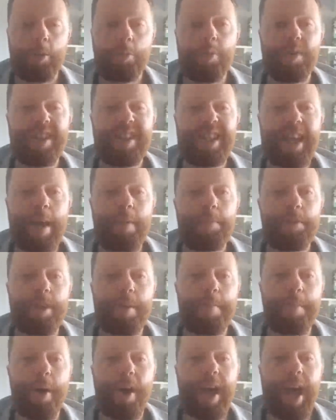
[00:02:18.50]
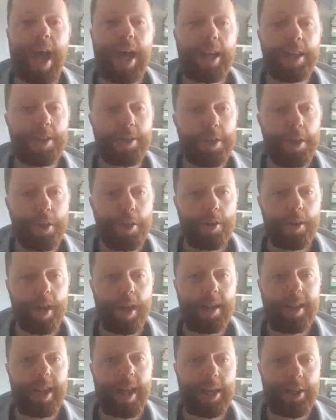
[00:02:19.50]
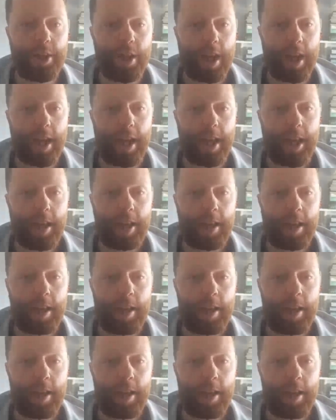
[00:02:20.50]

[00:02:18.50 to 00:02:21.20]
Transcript: Was tempted by Ederson initially,